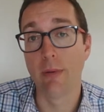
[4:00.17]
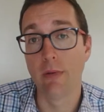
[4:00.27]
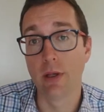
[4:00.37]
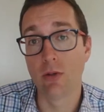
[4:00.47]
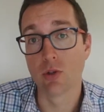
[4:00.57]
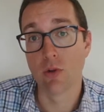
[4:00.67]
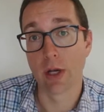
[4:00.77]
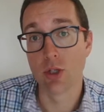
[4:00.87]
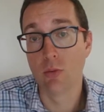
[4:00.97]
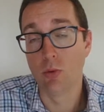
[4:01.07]
of legal
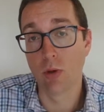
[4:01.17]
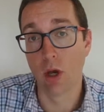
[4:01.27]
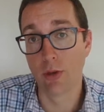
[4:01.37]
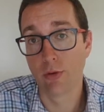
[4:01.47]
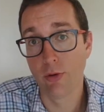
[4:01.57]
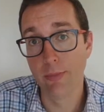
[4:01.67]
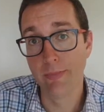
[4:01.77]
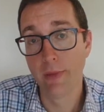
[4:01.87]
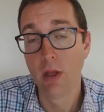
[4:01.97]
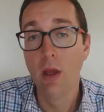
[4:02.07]
structure we'll go through,
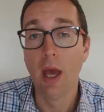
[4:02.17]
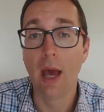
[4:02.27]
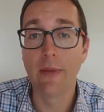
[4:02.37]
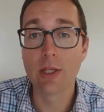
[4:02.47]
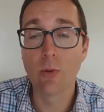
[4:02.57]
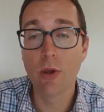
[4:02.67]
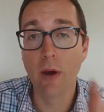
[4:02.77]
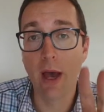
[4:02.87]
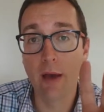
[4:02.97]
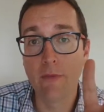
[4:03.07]
and that's where you
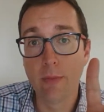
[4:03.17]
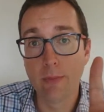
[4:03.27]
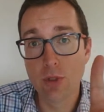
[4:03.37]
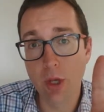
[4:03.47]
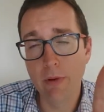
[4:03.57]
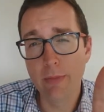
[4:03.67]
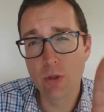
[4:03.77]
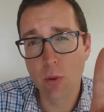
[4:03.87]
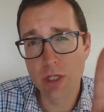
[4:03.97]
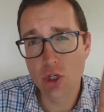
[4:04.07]
have generally
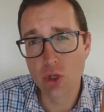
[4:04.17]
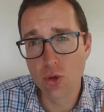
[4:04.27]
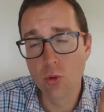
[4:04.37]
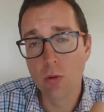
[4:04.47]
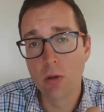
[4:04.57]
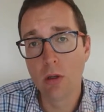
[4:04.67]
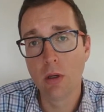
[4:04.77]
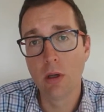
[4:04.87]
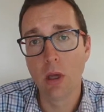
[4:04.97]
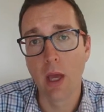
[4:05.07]
between 2
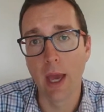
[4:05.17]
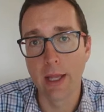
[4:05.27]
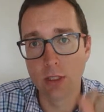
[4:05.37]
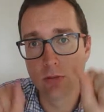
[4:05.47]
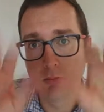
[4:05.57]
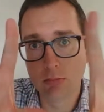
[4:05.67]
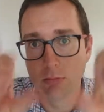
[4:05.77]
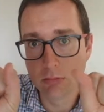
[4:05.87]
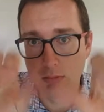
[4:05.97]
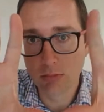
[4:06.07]
and
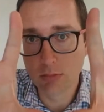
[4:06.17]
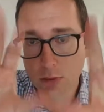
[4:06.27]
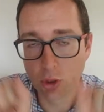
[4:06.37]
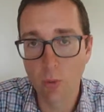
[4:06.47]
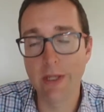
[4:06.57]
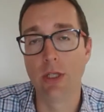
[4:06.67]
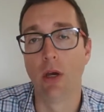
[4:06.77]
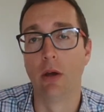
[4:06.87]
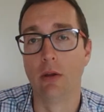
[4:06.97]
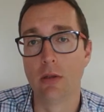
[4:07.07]
20
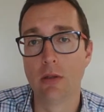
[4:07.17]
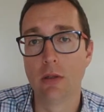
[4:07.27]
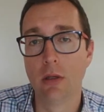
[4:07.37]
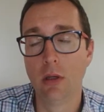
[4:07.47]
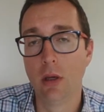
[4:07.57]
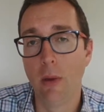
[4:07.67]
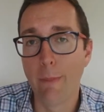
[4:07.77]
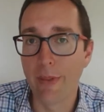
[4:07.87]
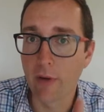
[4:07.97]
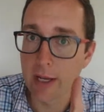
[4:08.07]
owners.
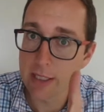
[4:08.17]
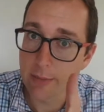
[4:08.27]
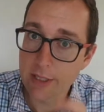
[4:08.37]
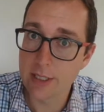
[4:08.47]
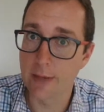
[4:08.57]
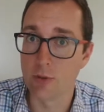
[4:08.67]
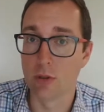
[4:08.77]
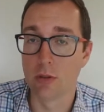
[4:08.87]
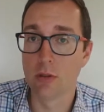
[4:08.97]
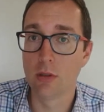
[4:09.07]
But there are some
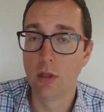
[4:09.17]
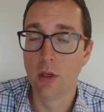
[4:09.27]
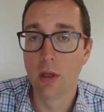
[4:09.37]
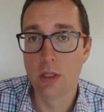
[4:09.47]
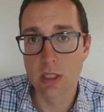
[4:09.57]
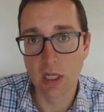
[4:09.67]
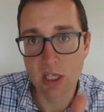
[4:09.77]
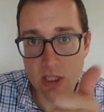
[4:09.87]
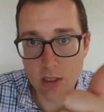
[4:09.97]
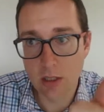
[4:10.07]
exceptions.
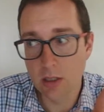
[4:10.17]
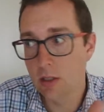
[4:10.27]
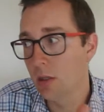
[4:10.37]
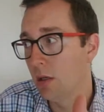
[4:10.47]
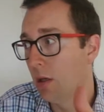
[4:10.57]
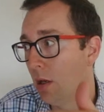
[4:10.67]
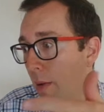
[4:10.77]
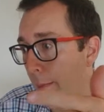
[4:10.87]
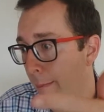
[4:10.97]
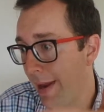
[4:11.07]
Solicitors,
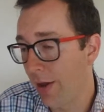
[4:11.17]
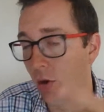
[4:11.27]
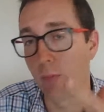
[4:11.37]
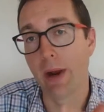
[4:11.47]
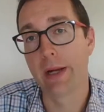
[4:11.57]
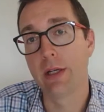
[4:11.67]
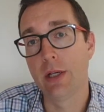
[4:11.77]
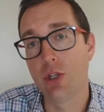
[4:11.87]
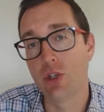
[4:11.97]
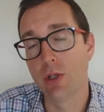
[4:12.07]
medical
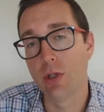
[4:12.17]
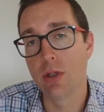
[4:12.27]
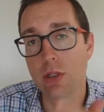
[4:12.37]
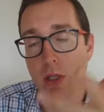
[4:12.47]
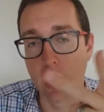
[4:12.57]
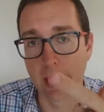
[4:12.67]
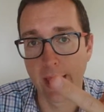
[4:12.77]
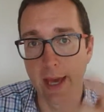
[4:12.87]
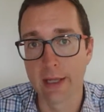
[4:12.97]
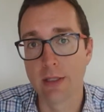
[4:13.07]
practitioners,
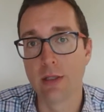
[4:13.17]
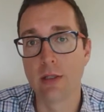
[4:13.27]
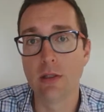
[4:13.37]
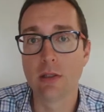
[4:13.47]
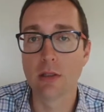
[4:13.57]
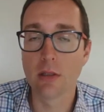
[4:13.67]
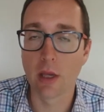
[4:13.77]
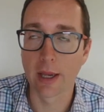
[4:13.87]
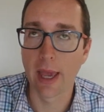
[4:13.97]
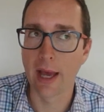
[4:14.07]

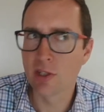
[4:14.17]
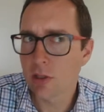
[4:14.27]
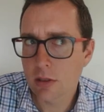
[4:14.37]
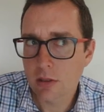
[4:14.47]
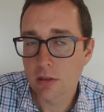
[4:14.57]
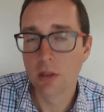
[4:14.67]
accountants,